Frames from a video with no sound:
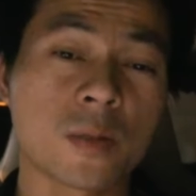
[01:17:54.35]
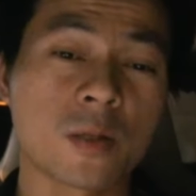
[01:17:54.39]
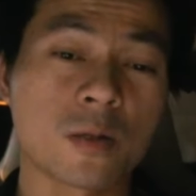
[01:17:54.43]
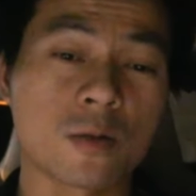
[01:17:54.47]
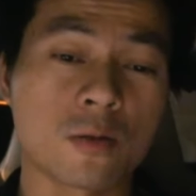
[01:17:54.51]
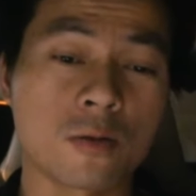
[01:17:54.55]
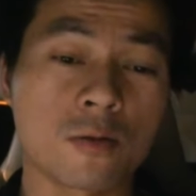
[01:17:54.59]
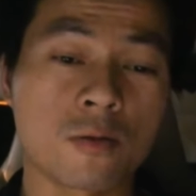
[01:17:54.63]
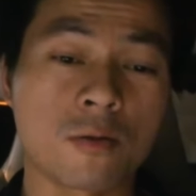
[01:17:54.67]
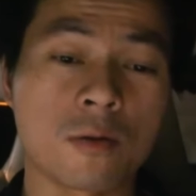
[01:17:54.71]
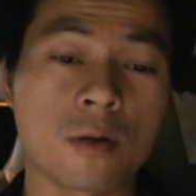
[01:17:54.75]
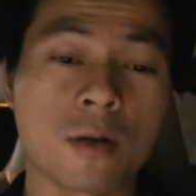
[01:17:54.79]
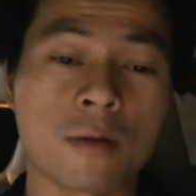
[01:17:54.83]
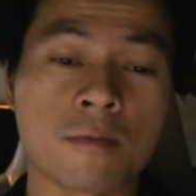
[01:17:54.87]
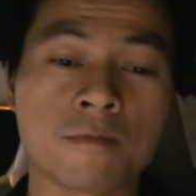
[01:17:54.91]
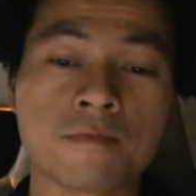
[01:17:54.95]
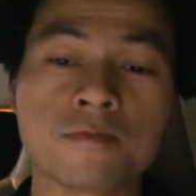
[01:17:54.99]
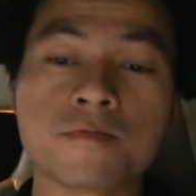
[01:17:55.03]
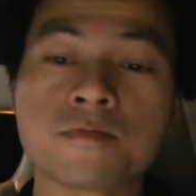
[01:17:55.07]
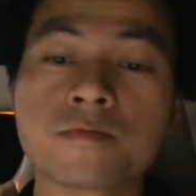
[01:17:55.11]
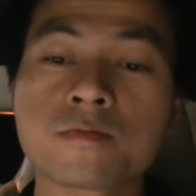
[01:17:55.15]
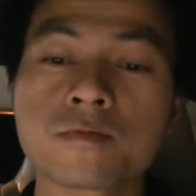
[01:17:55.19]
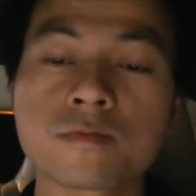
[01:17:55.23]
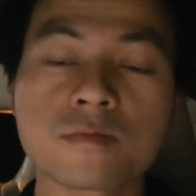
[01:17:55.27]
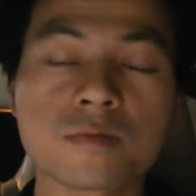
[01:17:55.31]
So um,
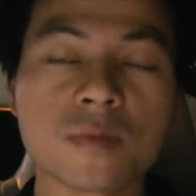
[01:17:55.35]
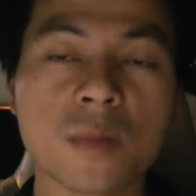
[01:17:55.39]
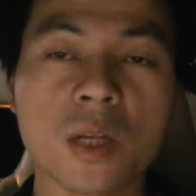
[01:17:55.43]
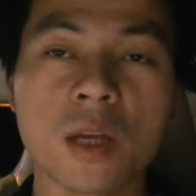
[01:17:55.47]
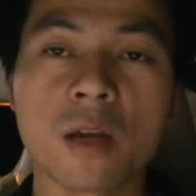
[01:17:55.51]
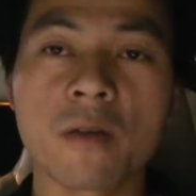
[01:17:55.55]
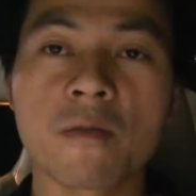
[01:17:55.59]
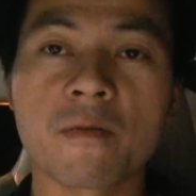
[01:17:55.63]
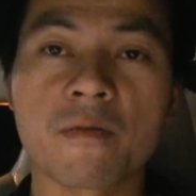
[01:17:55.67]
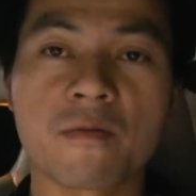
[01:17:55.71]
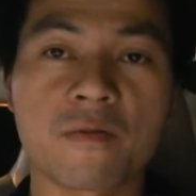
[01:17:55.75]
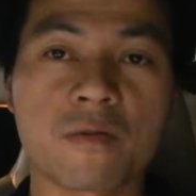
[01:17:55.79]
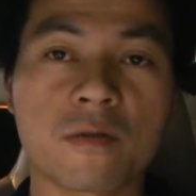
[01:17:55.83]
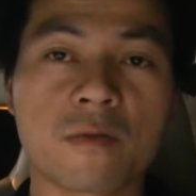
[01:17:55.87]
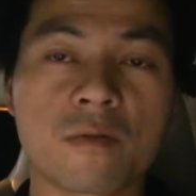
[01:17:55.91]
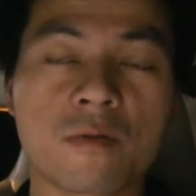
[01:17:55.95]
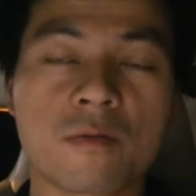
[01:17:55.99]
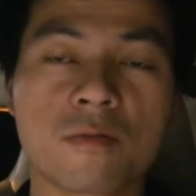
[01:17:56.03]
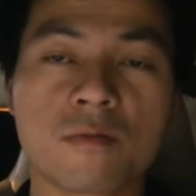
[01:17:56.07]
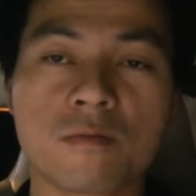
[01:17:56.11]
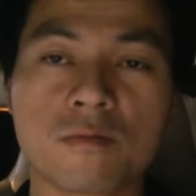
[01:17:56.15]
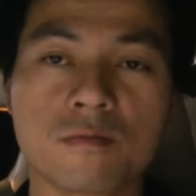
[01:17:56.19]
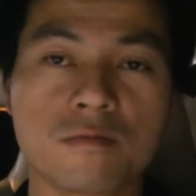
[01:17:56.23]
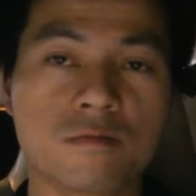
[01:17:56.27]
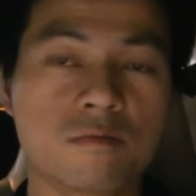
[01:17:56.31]
if
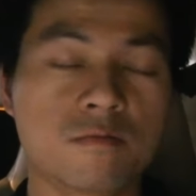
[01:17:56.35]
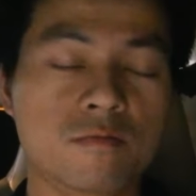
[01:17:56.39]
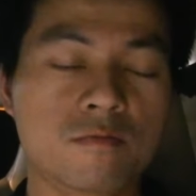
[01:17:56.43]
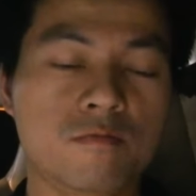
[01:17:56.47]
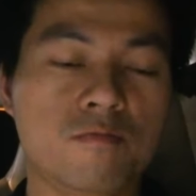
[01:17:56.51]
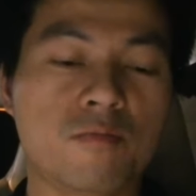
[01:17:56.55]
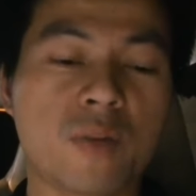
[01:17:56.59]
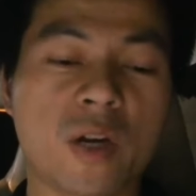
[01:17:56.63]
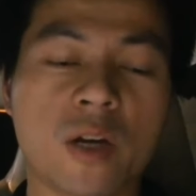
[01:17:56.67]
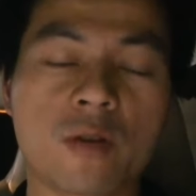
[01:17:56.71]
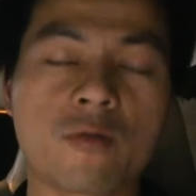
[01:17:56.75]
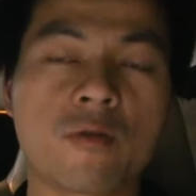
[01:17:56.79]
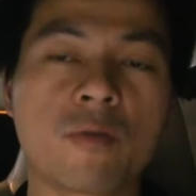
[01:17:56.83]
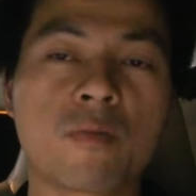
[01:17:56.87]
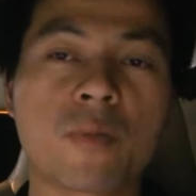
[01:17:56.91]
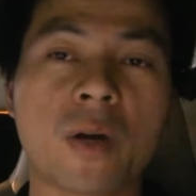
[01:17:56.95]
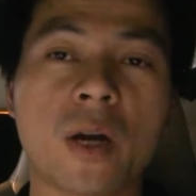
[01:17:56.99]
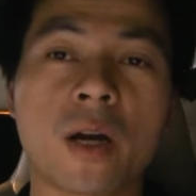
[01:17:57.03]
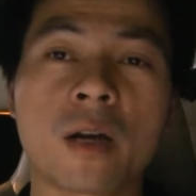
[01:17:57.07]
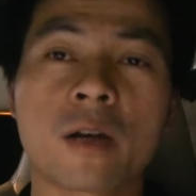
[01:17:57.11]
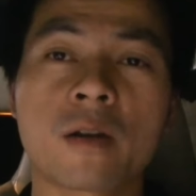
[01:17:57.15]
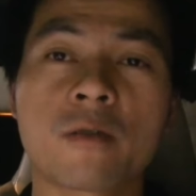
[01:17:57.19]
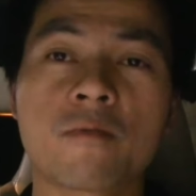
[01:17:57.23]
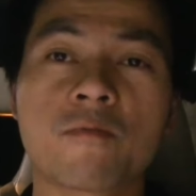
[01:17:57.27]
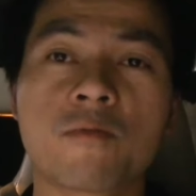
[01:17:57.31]
the battery
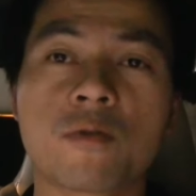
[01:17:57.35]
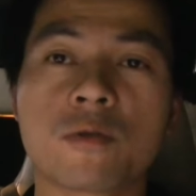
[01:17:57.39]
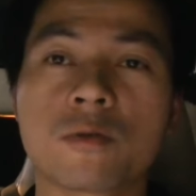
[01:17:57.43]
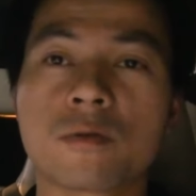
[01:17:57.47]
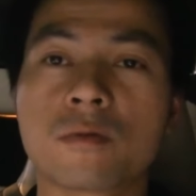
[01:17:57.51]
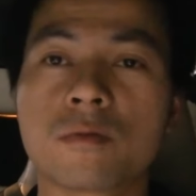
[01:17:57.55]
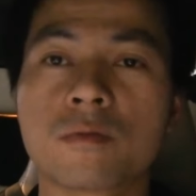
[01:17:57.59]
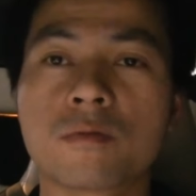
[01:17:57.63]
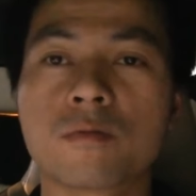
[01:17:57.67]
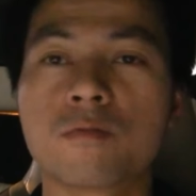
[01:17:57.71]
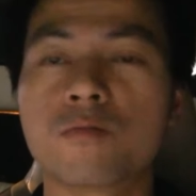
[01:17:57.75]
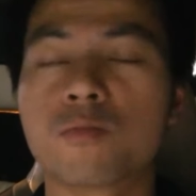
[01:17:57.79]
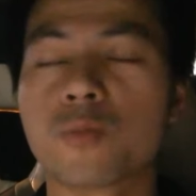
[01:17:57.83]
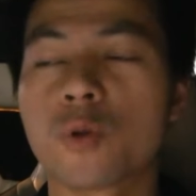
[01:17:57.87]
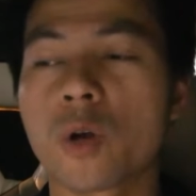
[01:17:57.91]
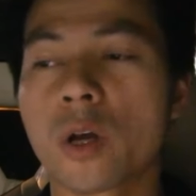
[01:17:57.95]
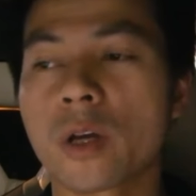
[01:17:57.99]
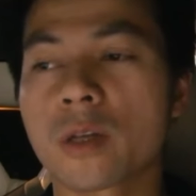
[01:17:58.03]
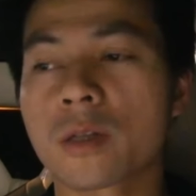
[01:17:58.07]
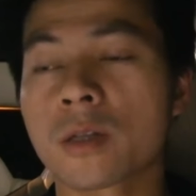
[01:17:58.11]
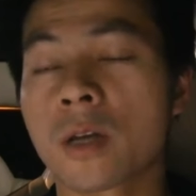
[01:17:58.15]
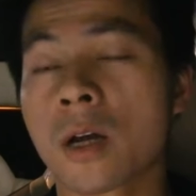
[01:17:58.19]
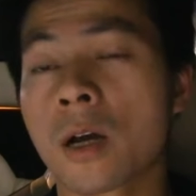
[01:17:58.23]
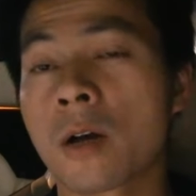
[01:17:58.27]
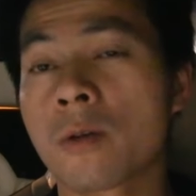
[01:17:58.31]
pack would
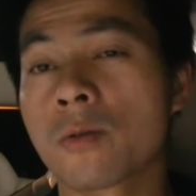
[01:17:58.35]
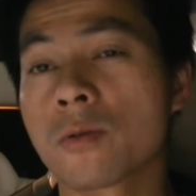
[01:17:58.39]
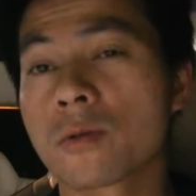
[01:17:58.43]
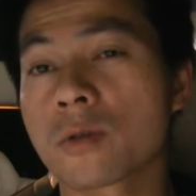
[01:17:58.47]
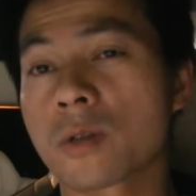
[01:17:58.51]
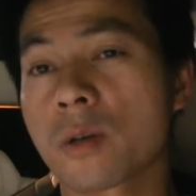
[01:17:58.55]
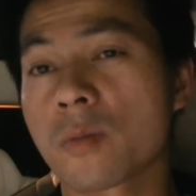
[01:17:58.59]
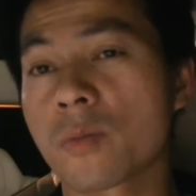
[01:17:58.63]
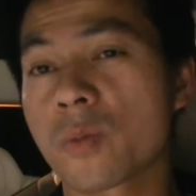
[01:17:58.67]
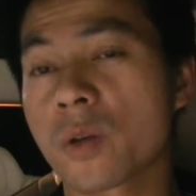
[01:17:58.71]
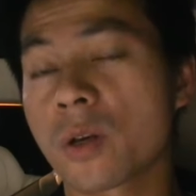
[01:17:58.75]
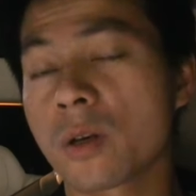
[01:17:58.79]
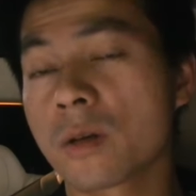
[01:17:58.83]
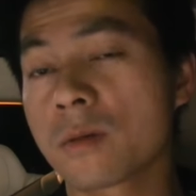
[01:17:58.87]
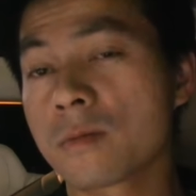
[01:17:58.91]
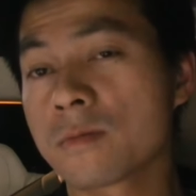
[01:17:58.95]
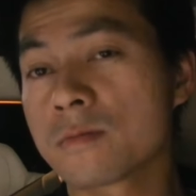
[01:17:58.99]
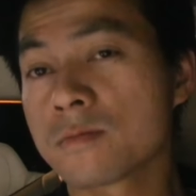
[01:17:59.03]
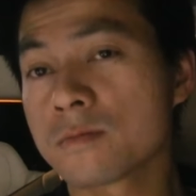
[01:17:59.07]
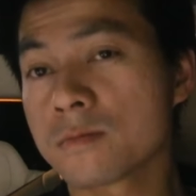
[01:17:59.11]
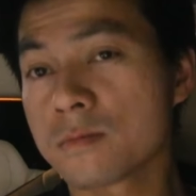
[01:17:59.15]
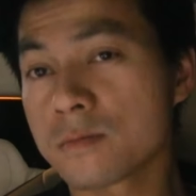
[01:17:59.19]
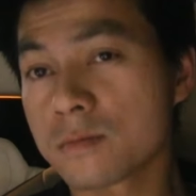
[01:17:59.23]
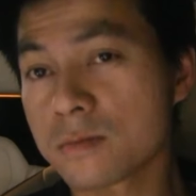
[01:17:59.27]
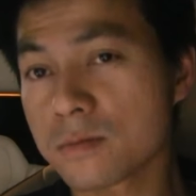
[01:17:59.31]
break down or something,
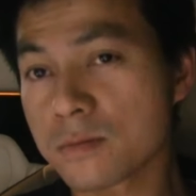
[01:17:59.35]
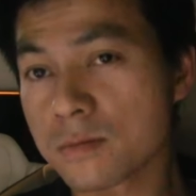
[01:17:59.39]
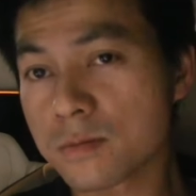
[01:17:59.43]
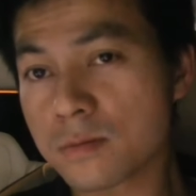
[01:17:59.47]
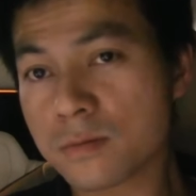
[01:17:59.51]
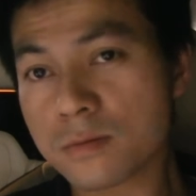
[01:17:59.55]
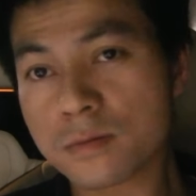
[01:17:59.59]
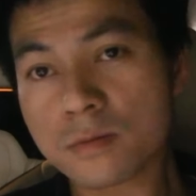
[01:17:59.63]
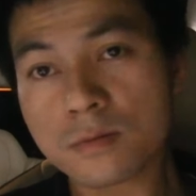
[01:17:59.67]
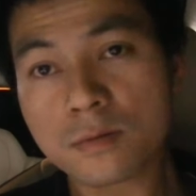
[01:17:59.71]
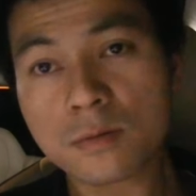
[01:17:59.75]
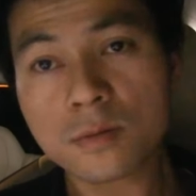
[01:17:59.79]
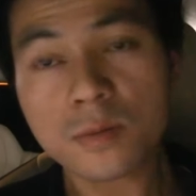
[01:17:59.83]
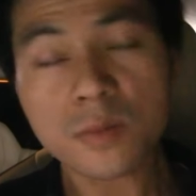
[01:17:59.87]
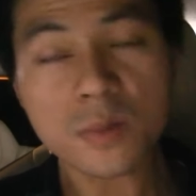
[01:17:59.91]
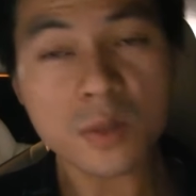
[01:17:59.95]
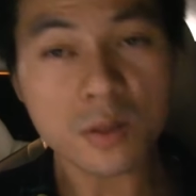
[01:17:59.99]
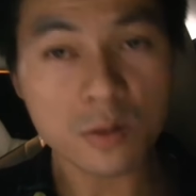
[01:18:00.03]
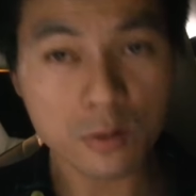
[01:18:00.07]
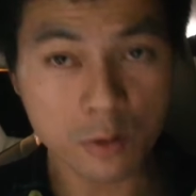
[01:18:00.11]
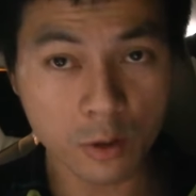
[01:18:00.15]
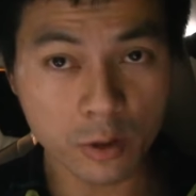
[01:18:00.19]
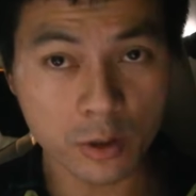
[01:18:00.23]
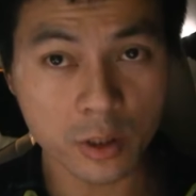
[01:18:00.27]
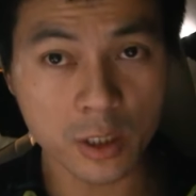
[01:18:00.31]

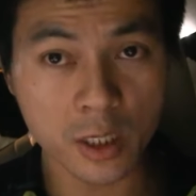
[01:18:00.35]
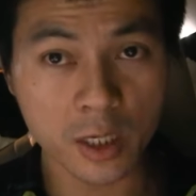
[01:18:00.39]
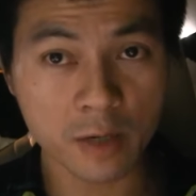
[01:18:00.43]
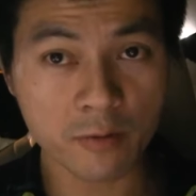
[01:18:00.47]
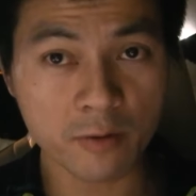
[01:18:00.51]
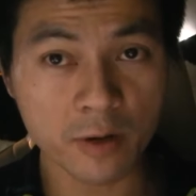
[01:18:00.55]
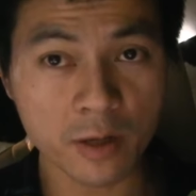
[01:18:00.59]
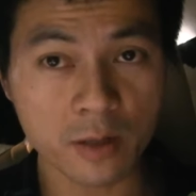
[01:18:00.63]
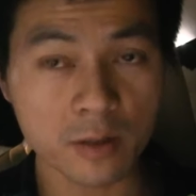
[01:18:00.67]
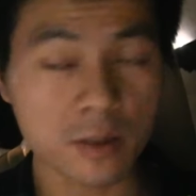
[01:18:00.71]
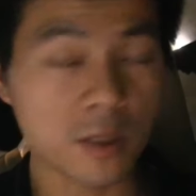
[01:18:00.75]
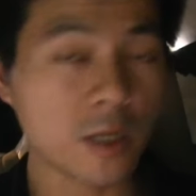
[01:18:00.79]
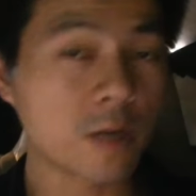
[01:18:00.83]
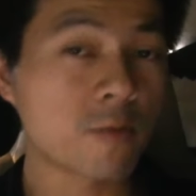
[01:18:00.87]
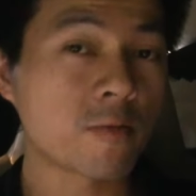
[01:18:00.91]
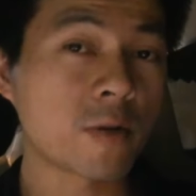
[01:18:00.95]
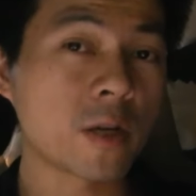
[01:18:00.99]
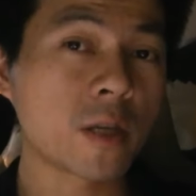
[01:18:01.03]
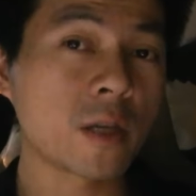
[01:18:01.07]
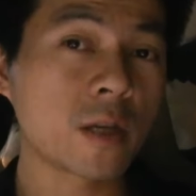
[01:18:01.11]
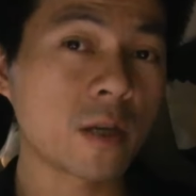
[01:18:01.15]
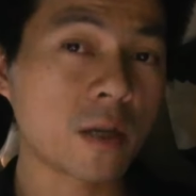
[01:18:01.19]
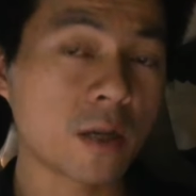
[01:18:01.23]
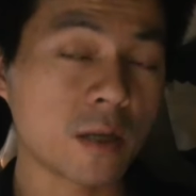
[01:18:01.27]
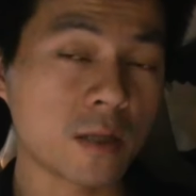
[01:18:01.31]
not degrade,
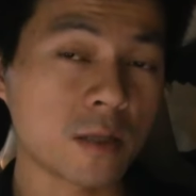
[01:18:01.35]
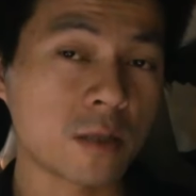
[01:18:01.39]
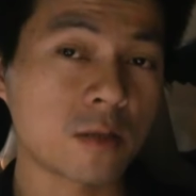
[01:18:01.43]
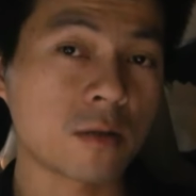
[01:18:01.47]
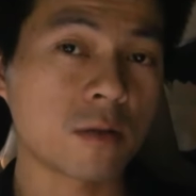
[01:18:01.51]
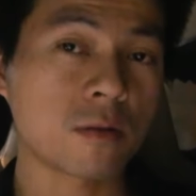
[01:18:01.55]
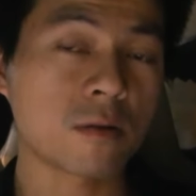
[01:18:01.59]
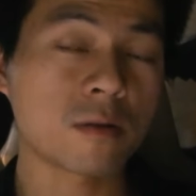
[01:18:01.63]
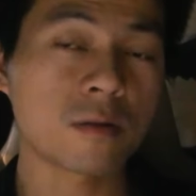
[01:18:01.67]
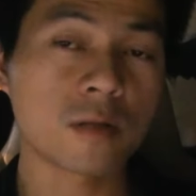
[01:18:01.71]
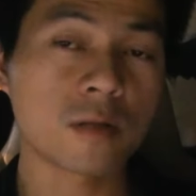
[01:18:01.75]
degrading is not,